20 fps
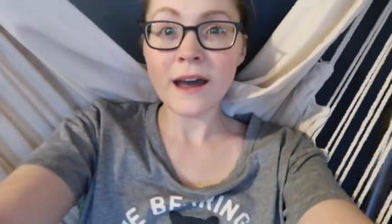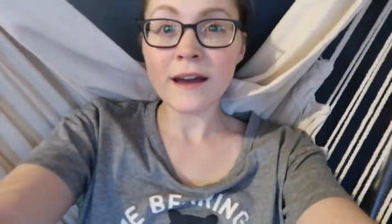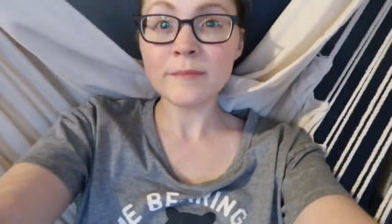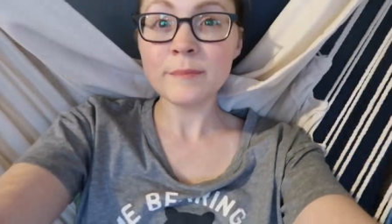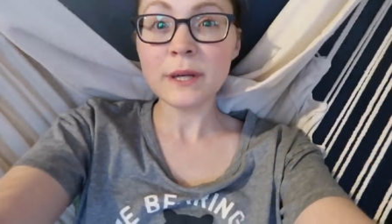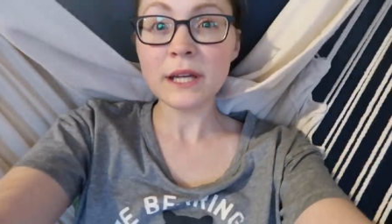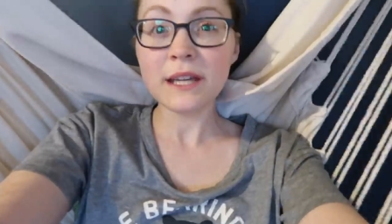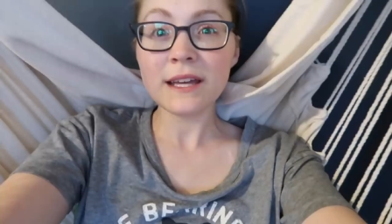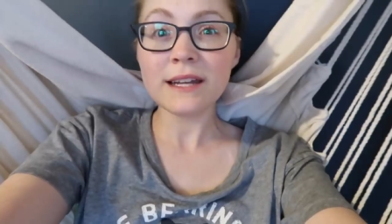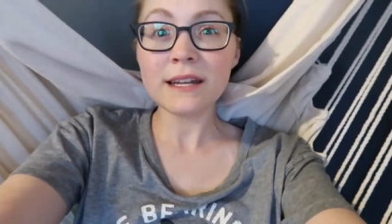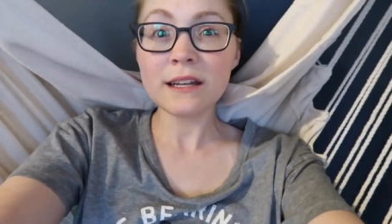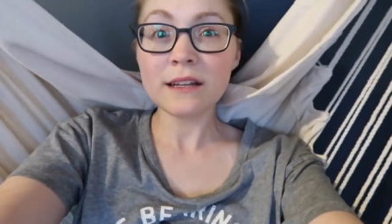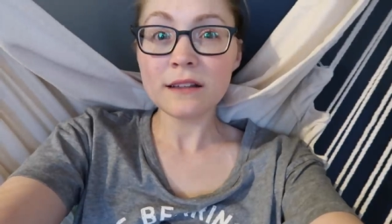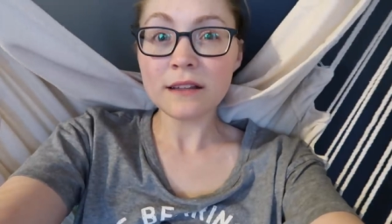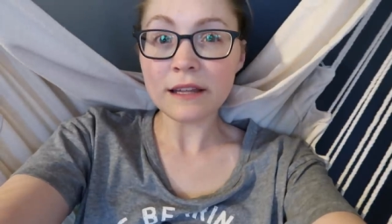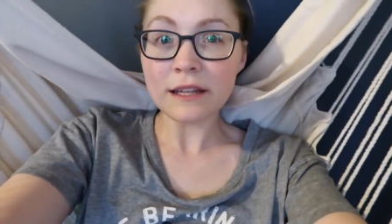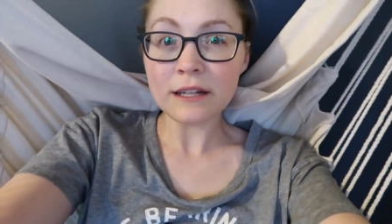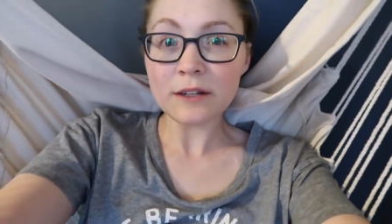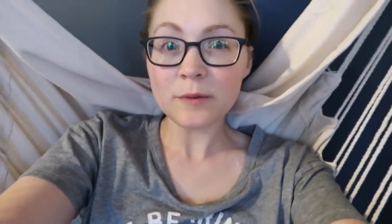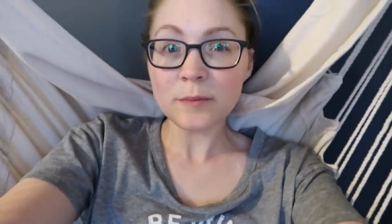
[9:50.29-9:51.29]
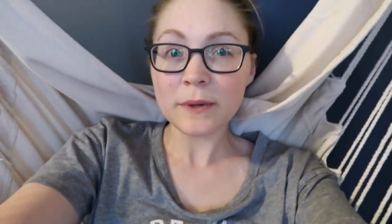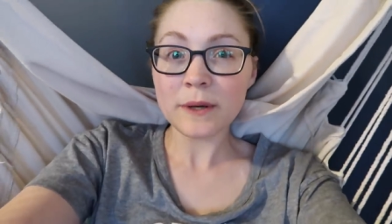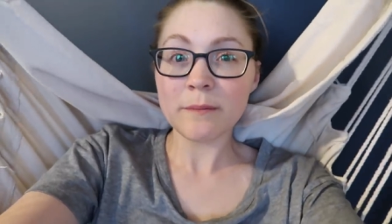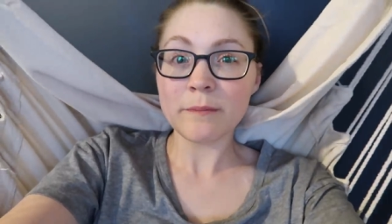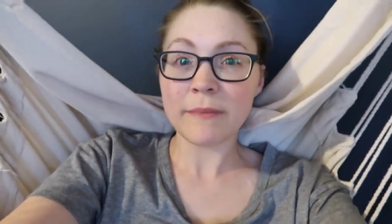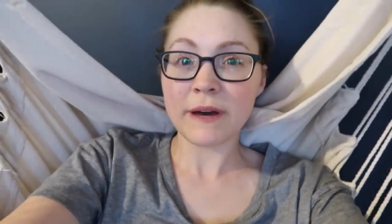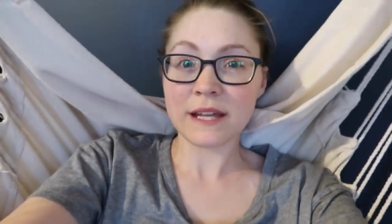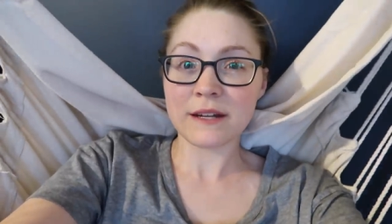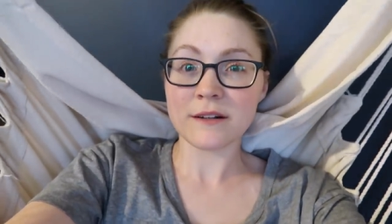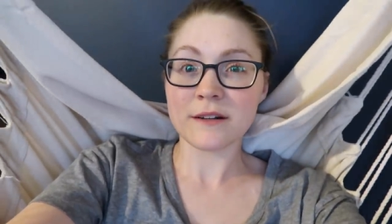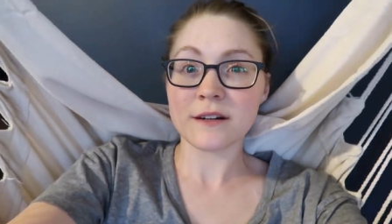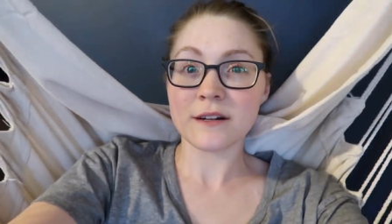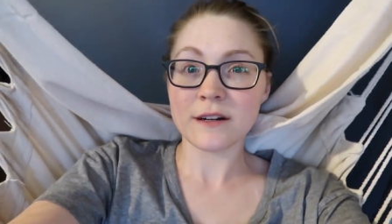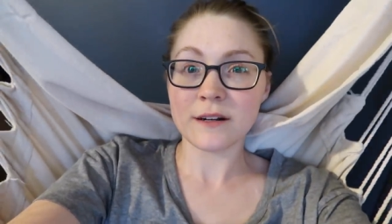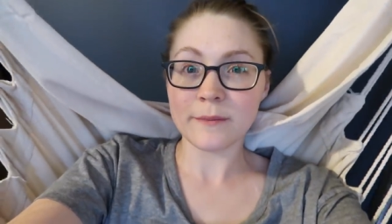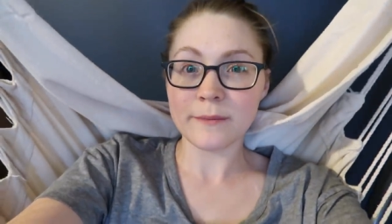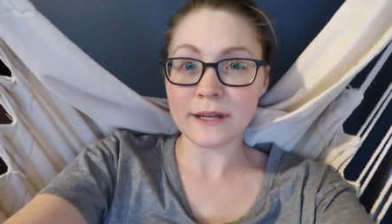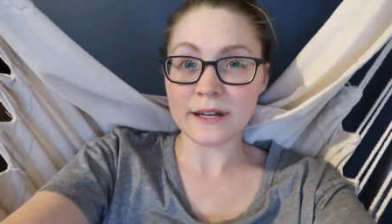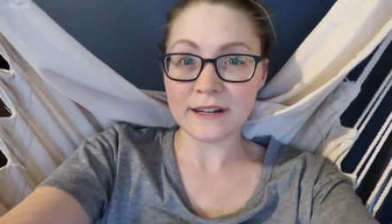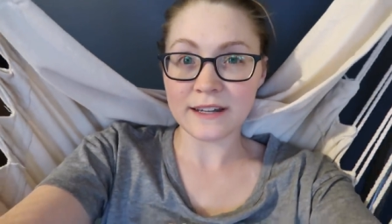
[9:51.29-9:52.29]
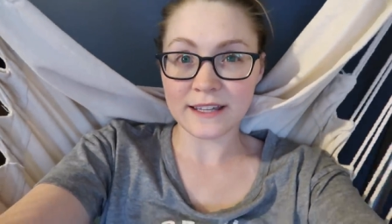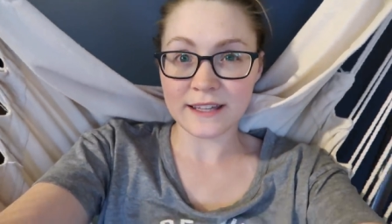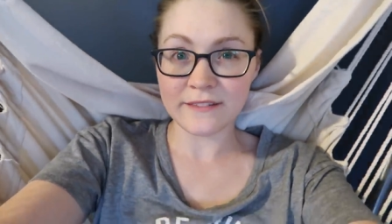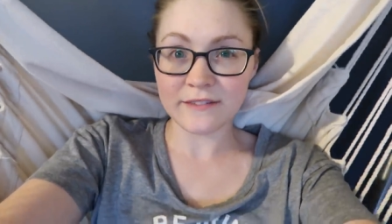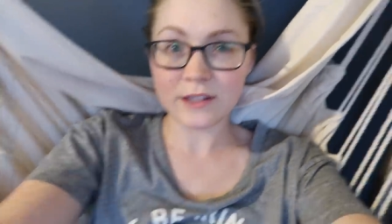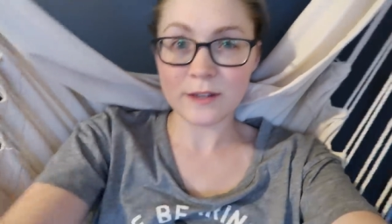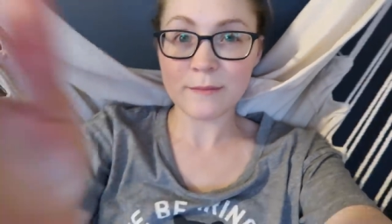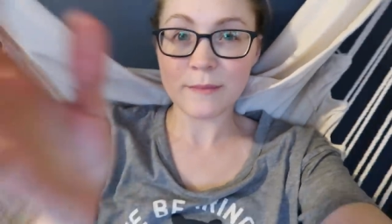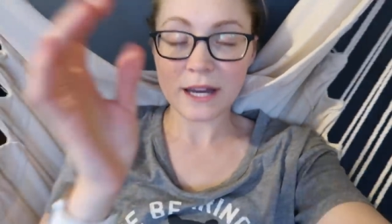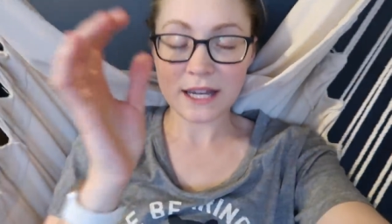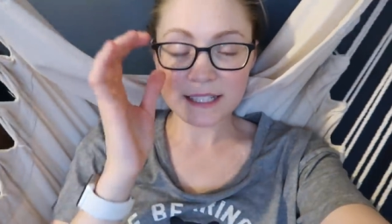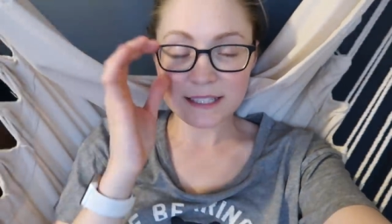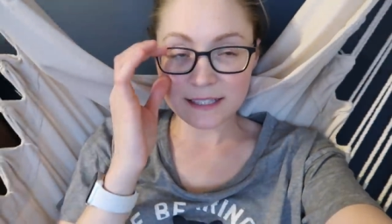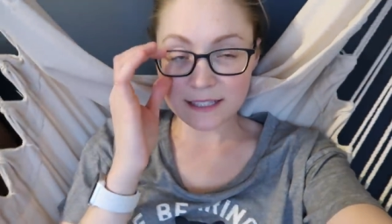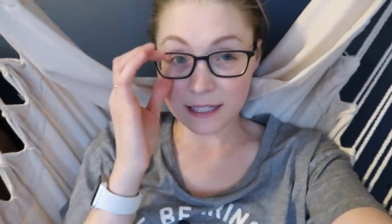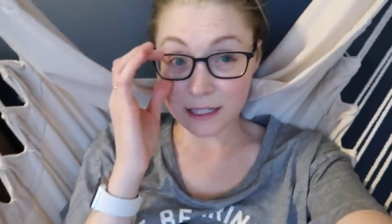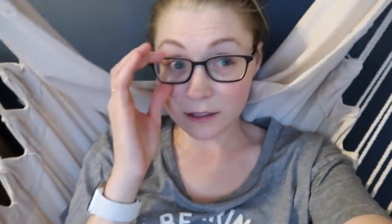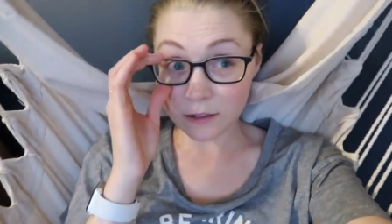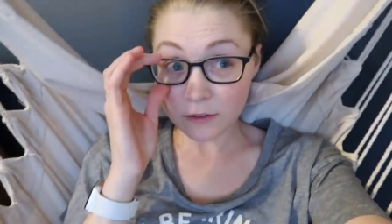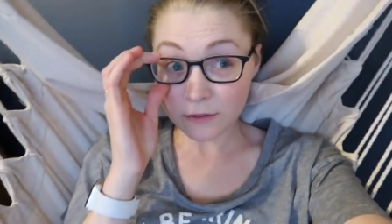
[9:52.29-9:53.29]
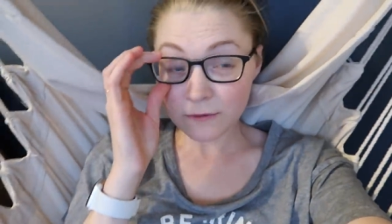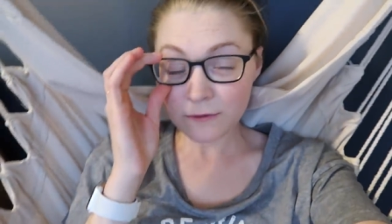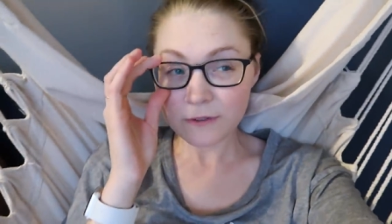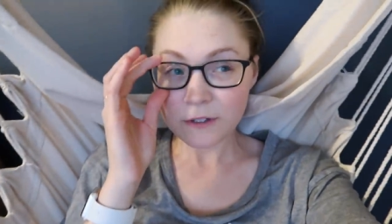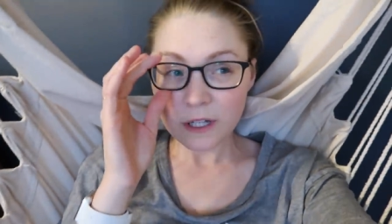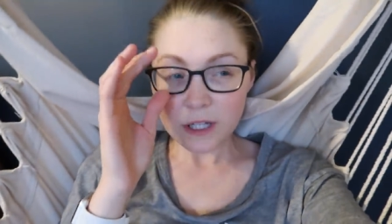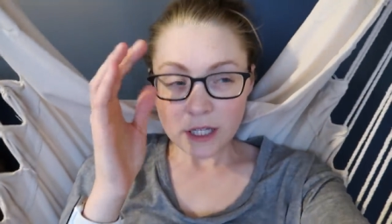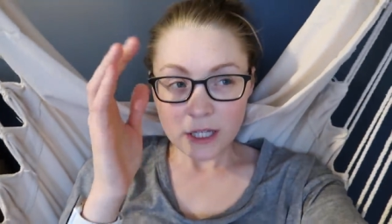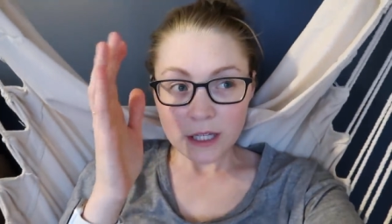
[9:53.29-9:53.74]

I've been getting a little bit better about giving myself,